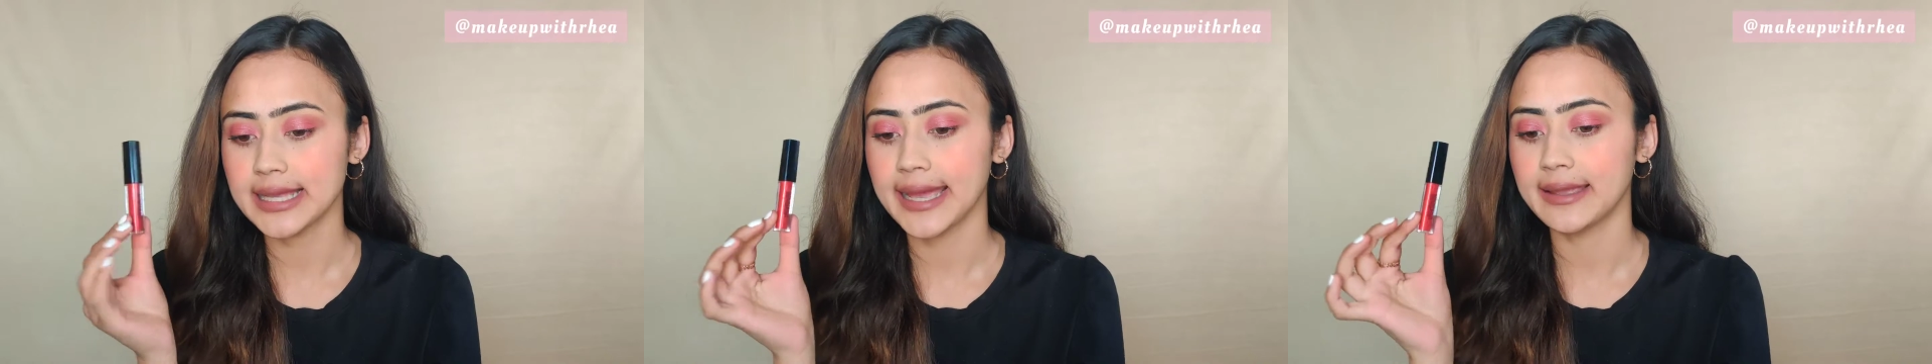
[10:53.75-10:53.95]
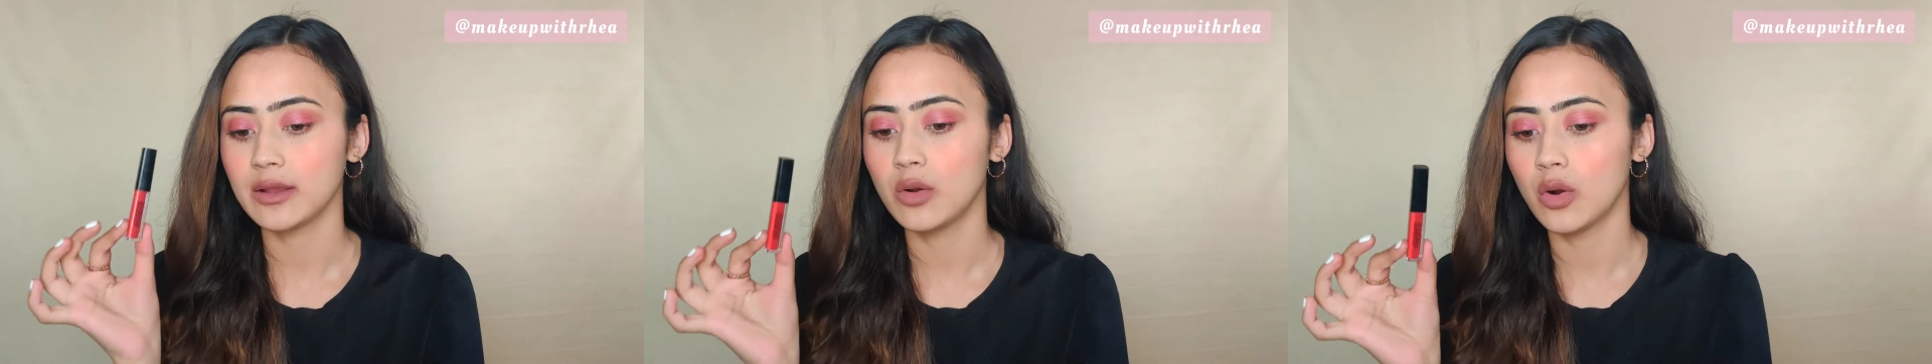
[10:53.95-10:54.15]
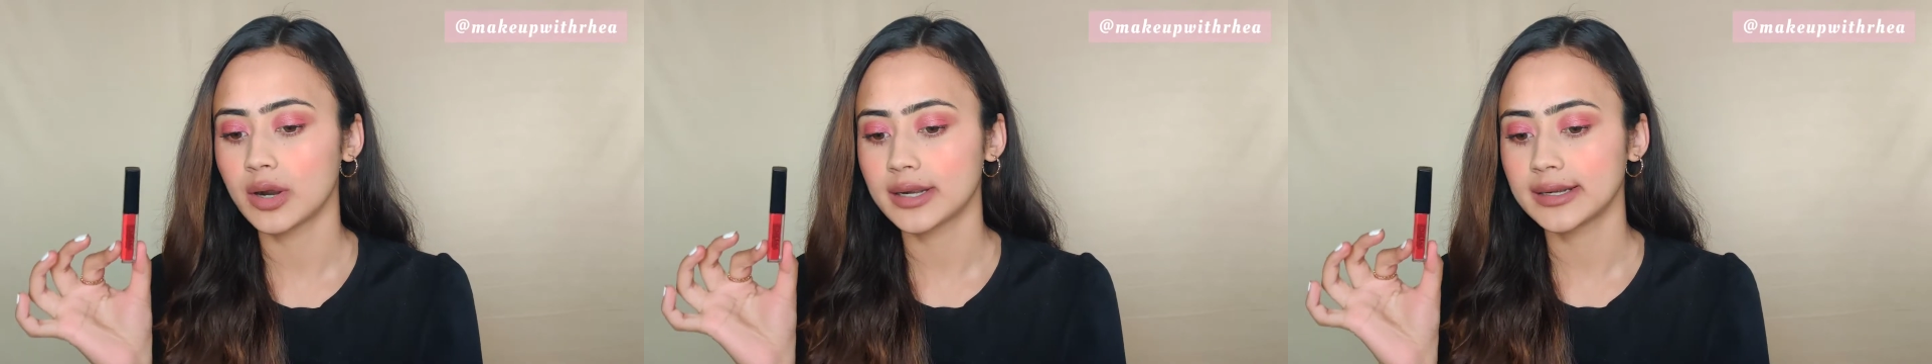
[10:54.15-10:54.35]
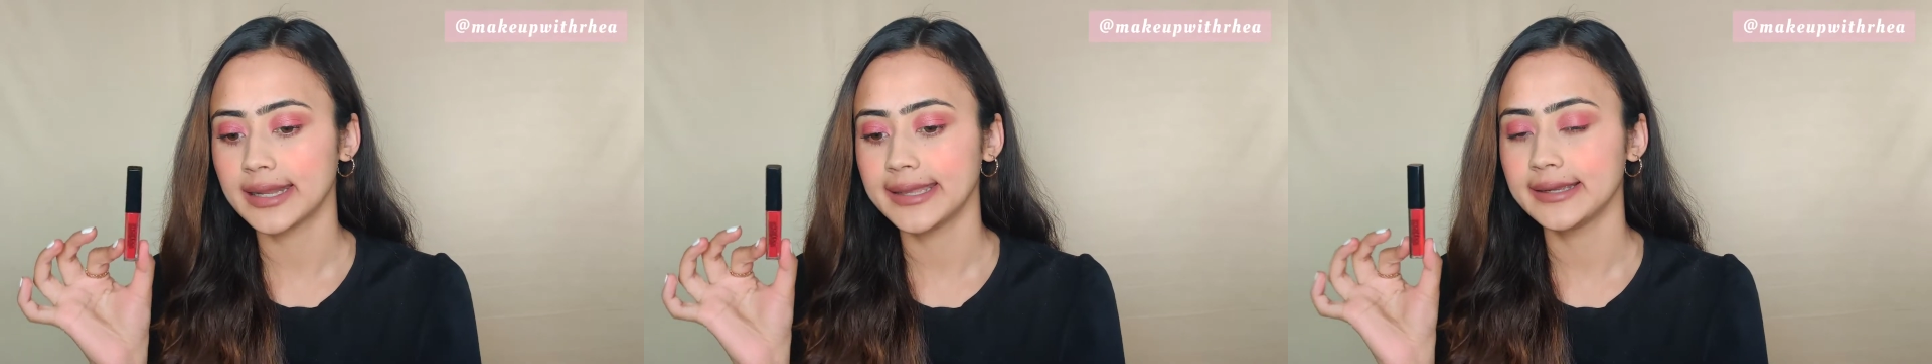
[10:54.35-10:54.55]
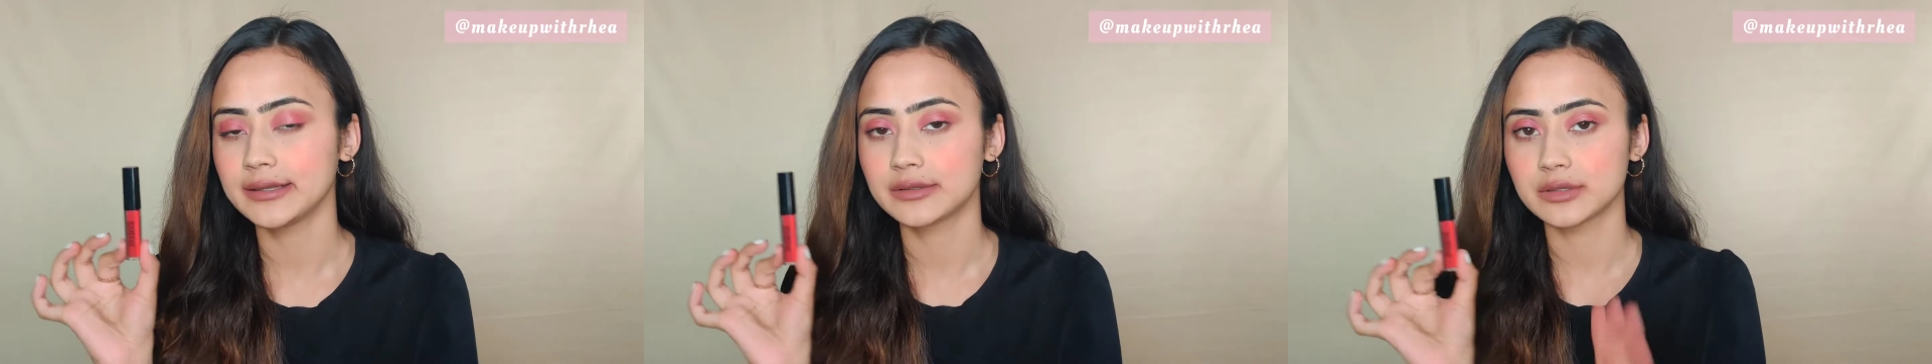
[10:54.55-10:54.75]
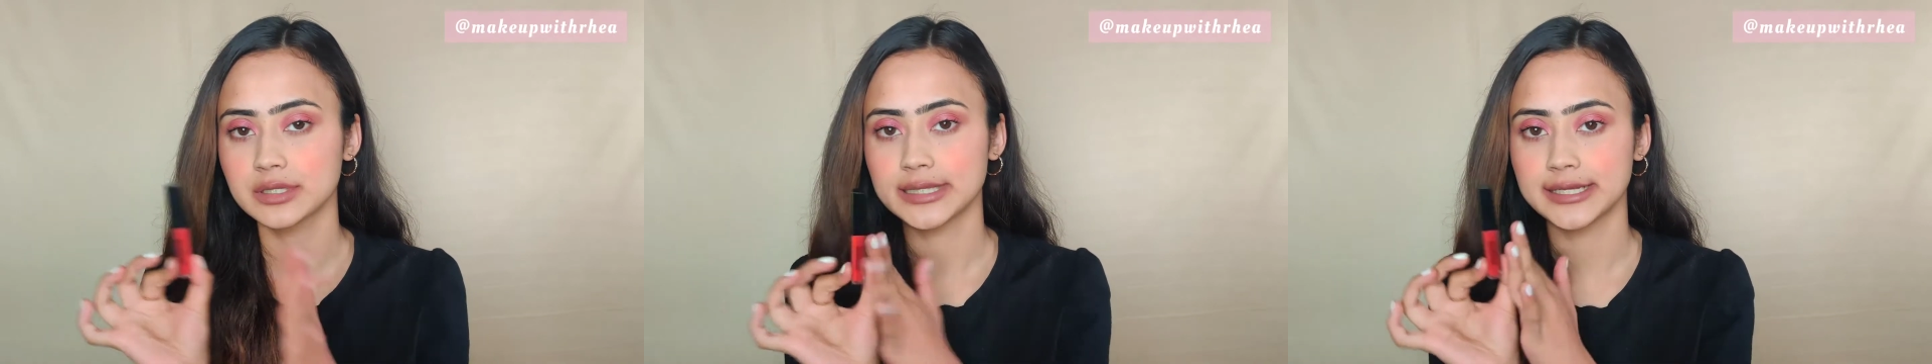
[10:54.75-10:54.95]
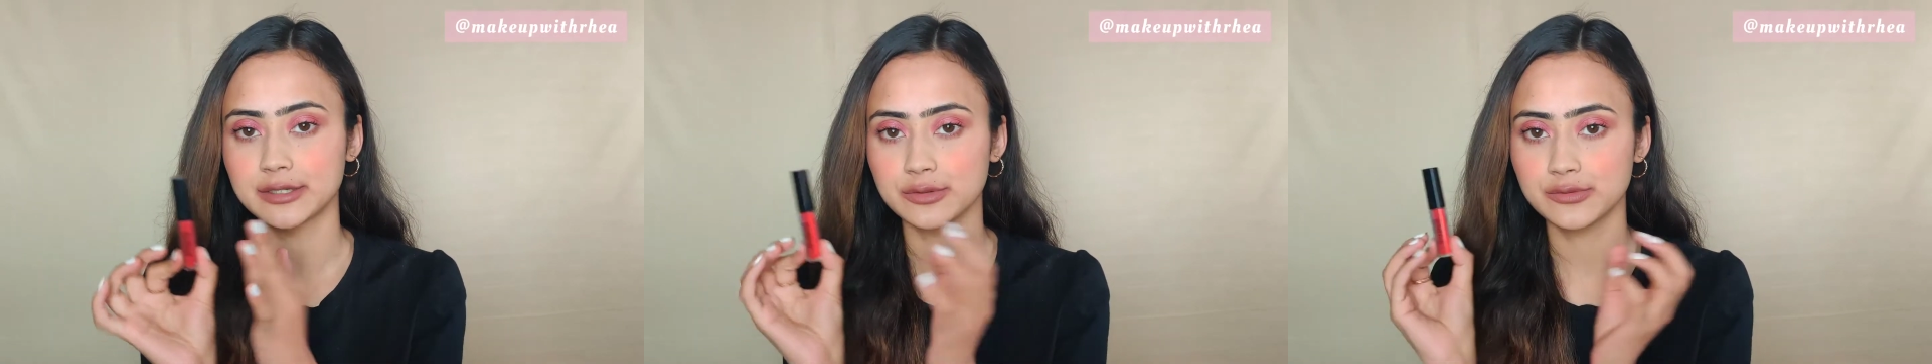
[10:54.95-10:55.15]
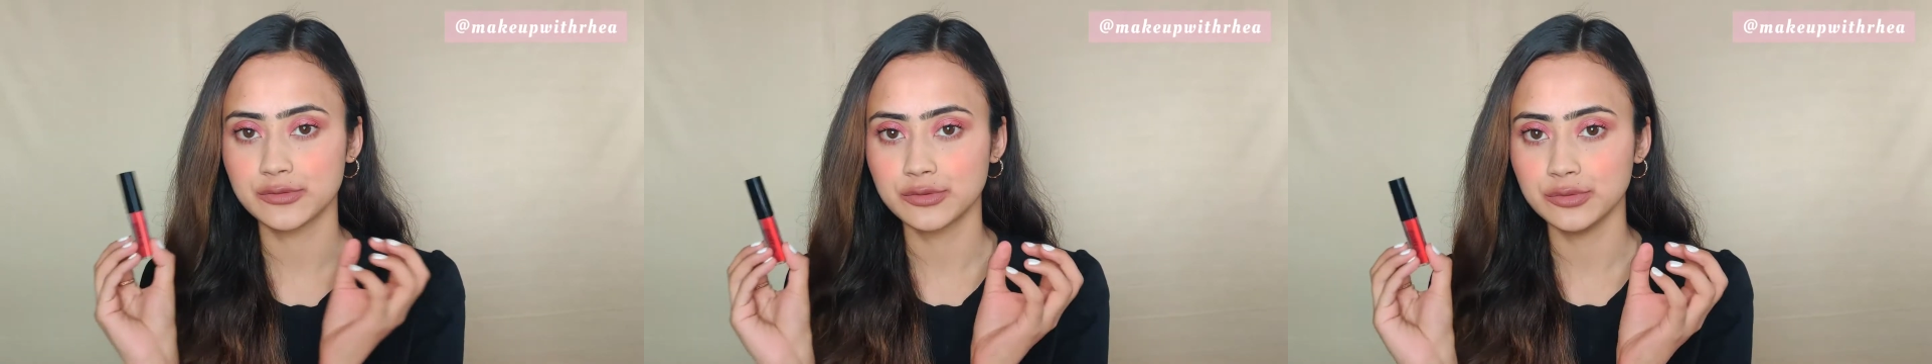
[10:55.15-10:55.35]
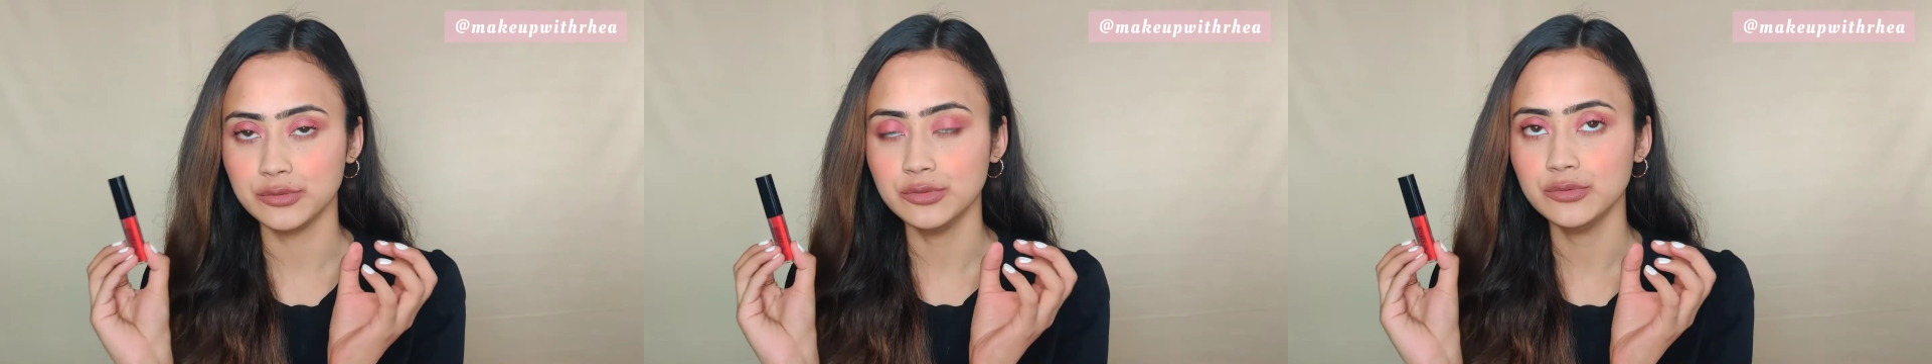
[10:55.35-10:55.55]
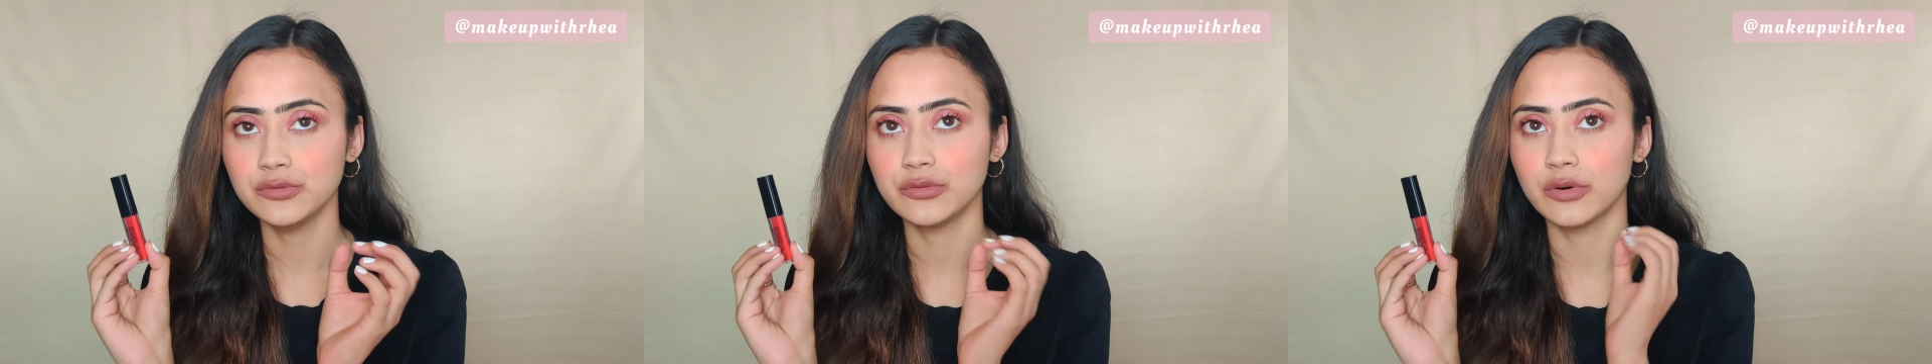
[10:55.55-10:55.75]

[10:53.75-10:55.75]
I got like the set of 2